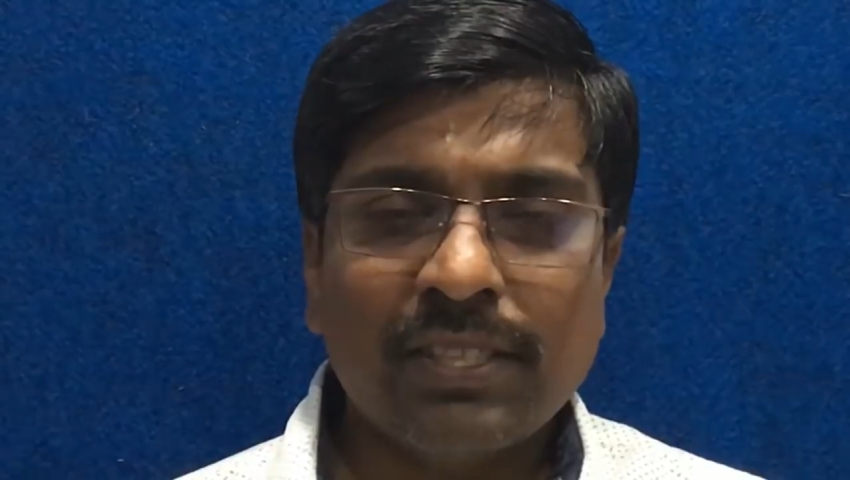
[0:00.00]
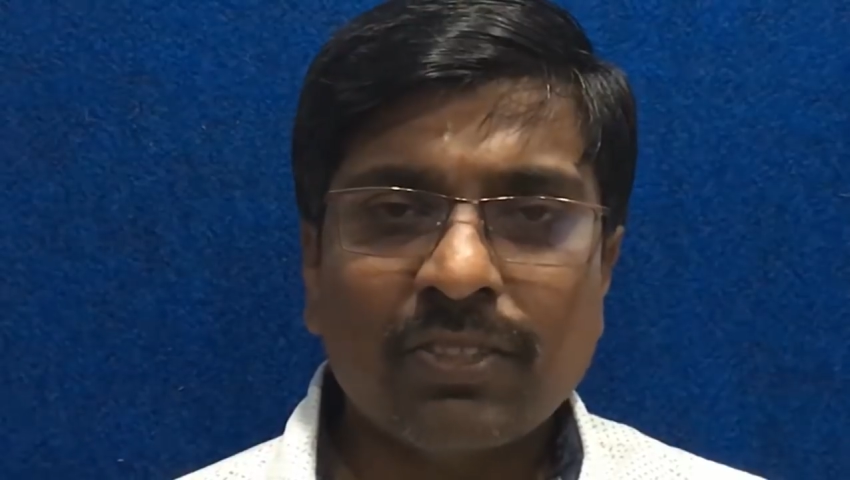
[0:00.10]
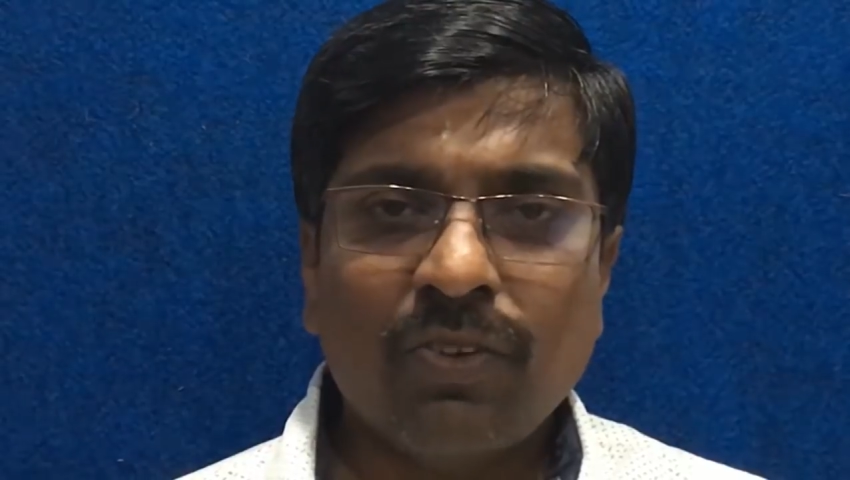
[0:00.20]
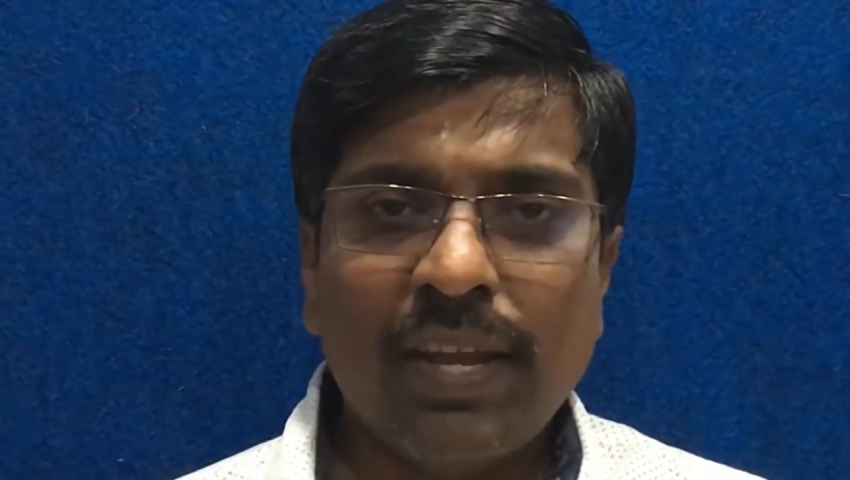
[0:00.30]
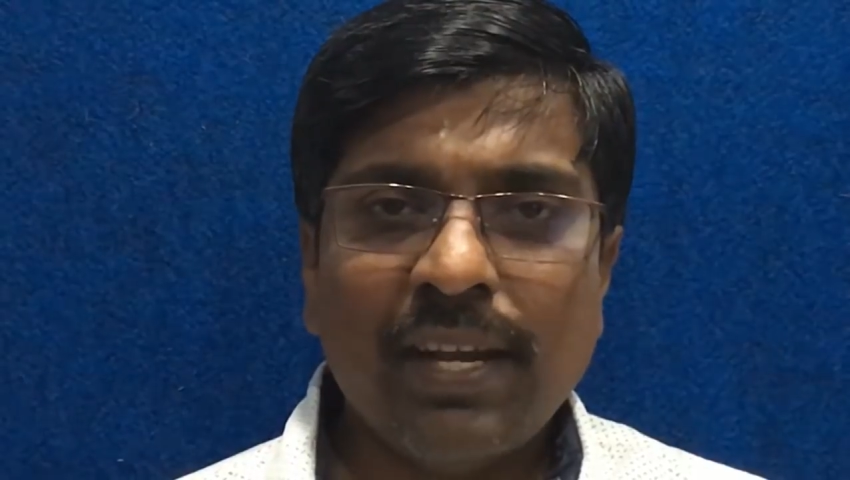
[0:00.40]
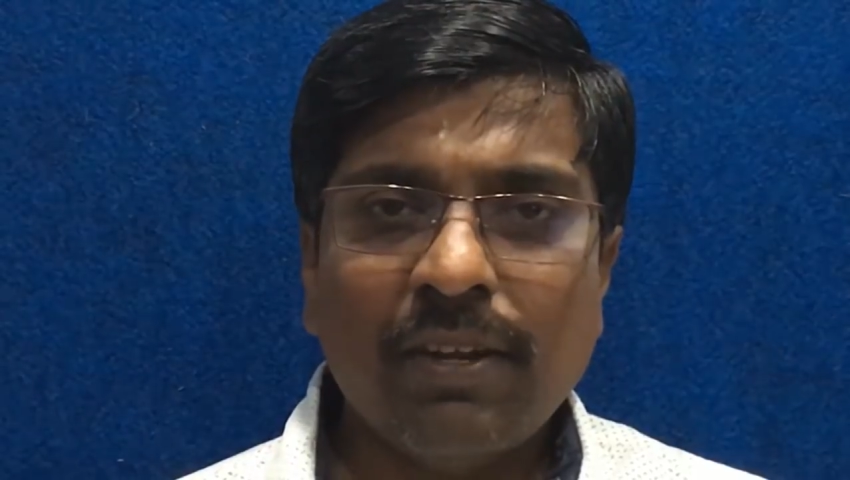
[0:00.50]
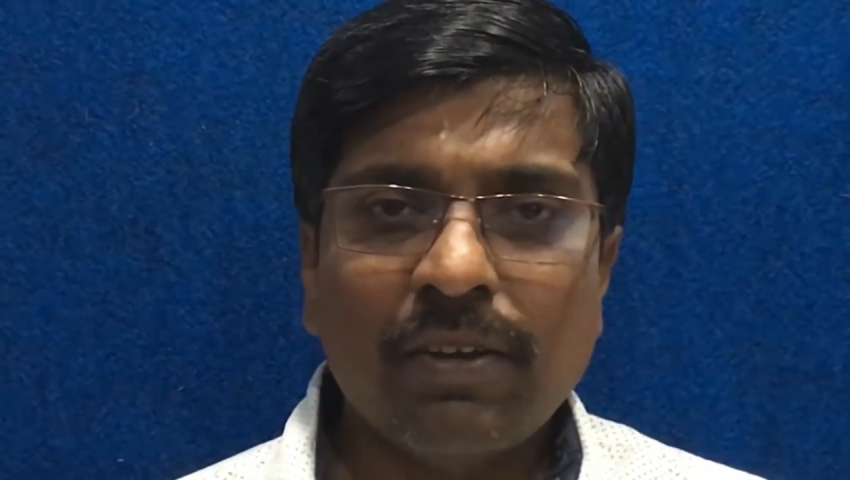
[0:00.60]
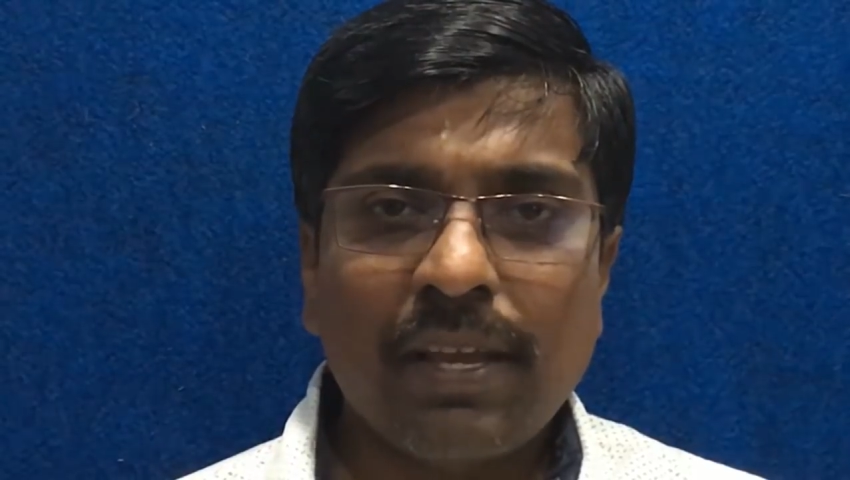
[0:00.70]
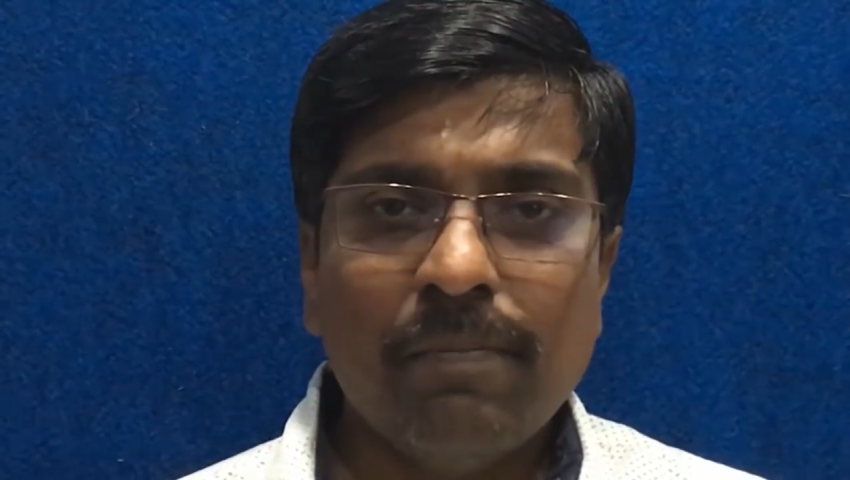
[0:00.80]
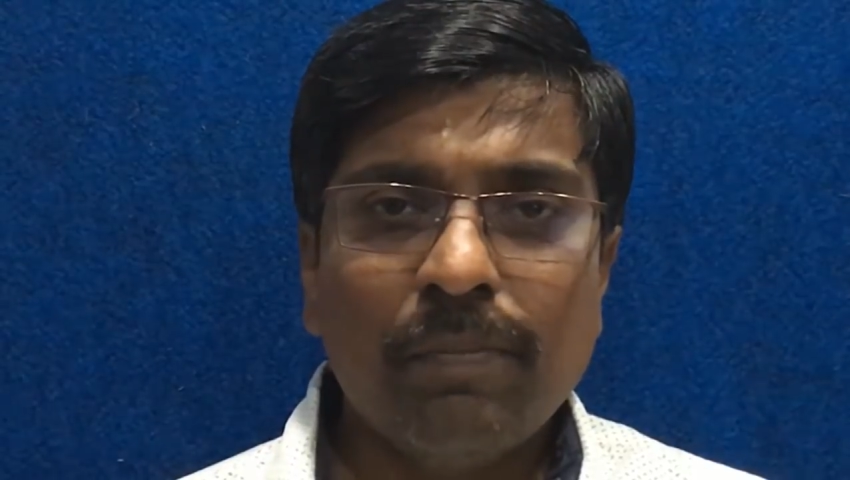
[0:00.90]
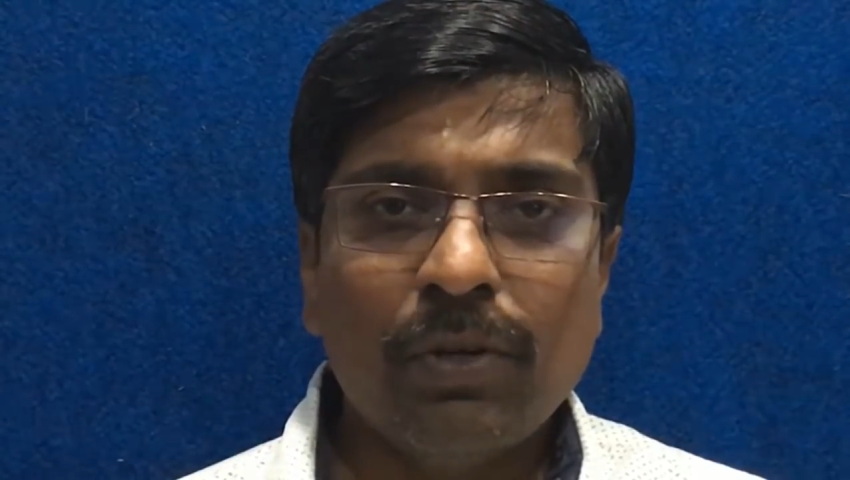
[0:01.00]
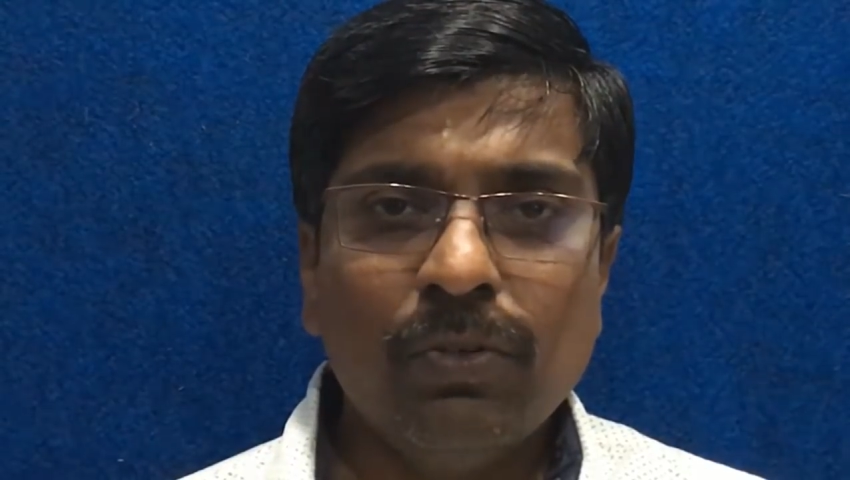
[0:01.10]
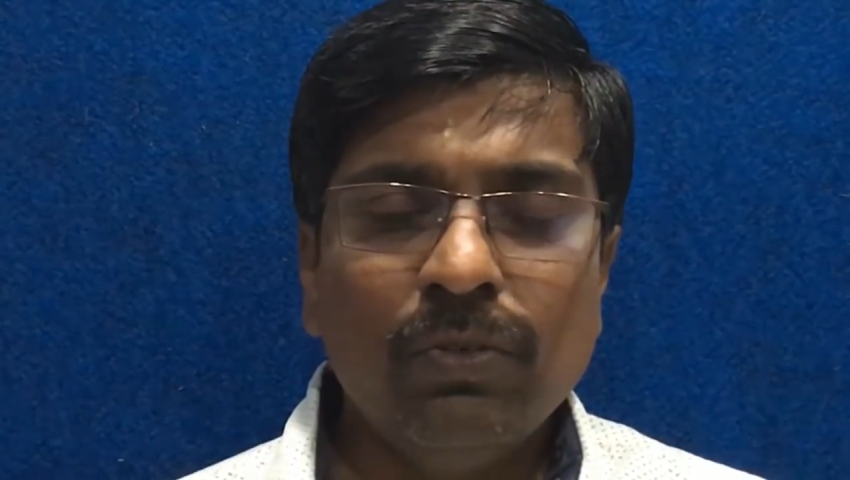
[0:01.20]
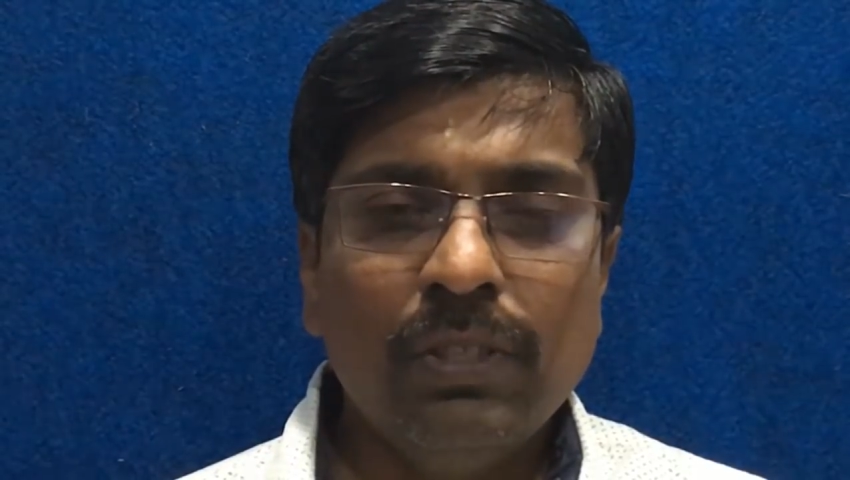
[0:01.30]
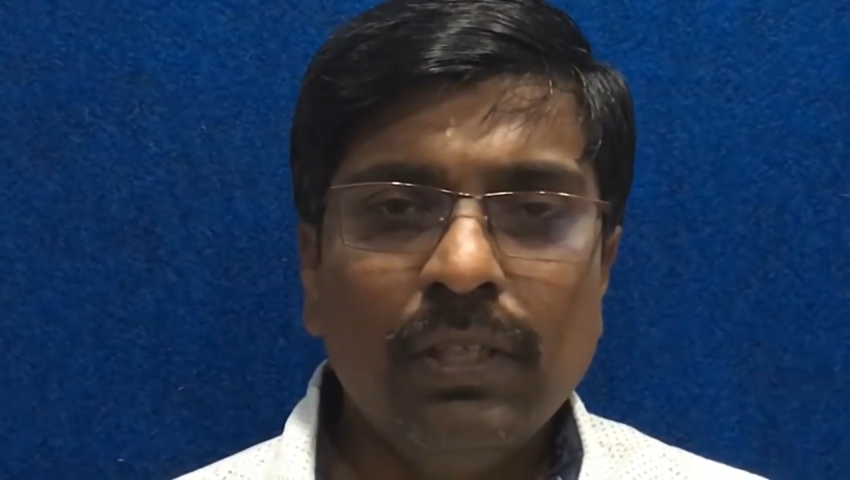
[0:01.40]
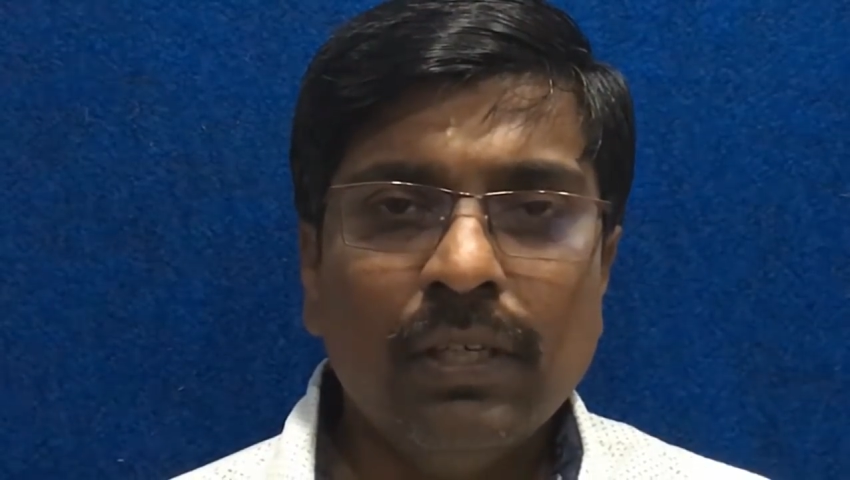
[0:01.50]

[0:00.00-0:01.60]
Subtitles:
it is going to improve